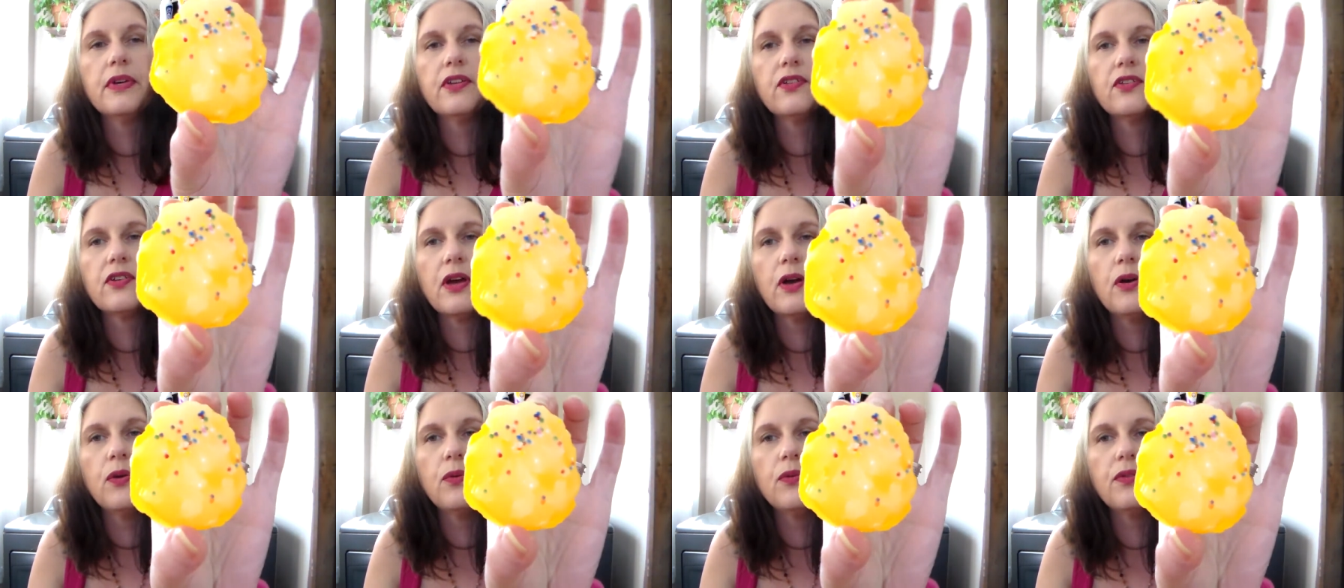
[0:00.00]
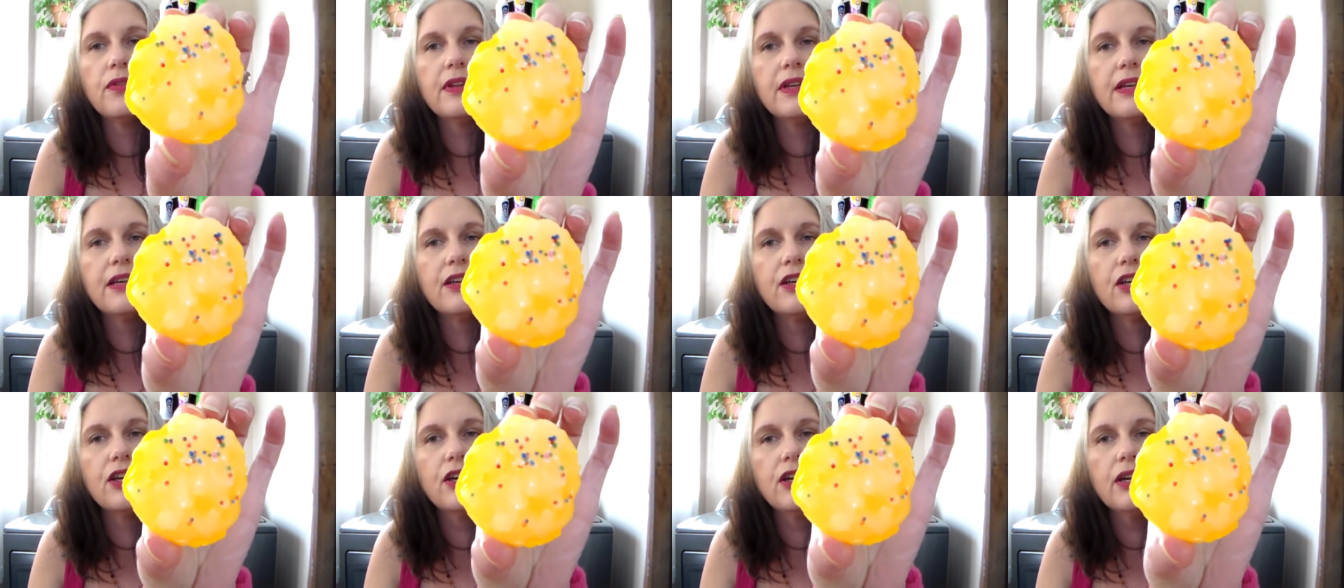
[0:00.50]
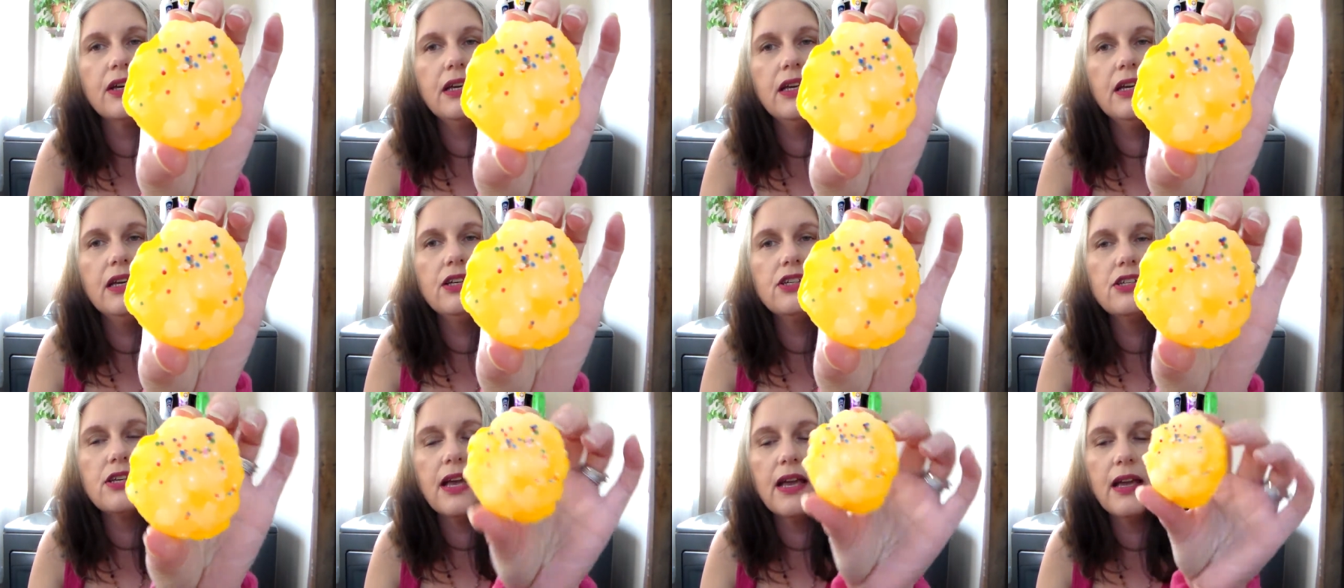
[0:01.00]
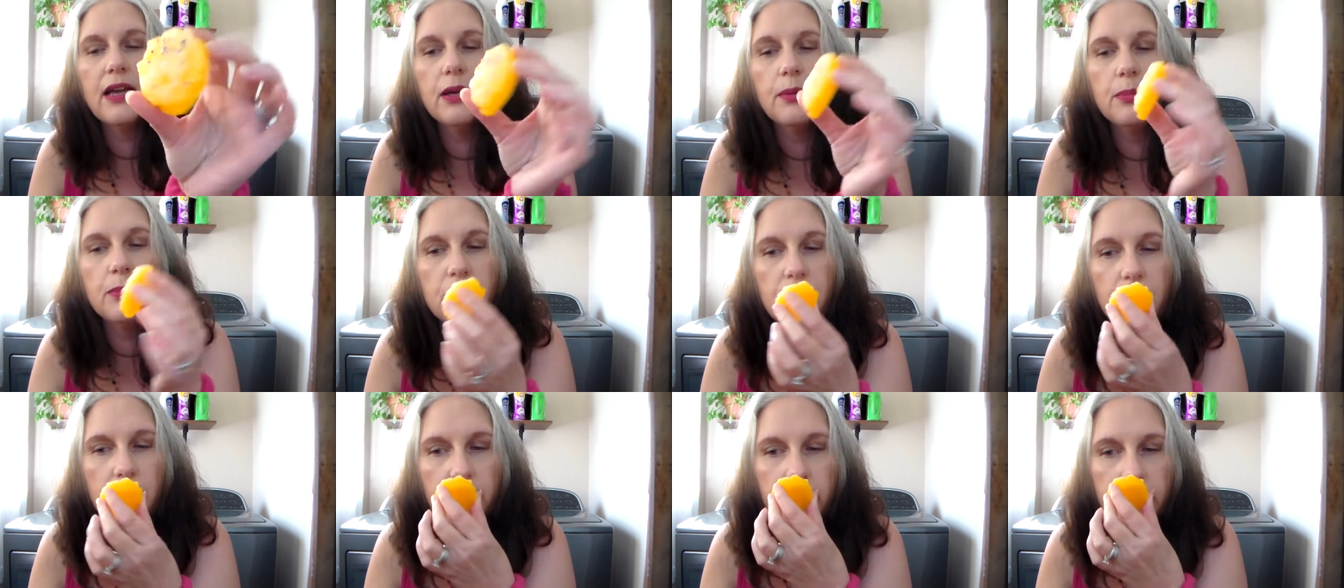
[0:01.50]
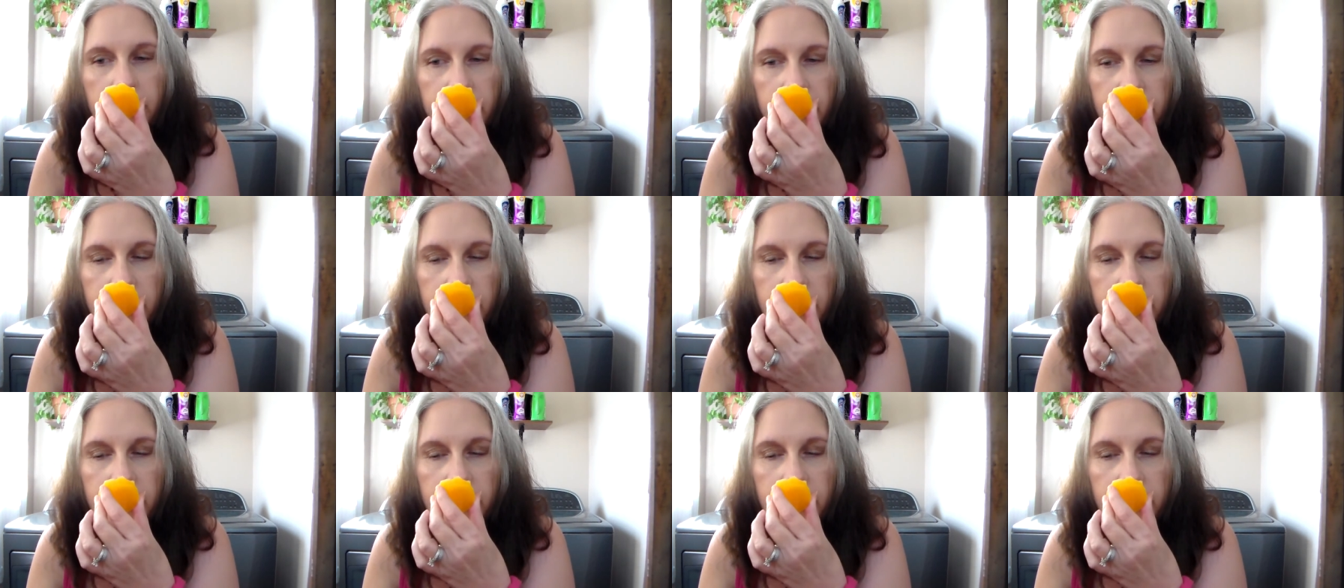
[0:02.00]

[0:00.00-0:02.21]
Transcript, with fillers: It's got the cookie shapes.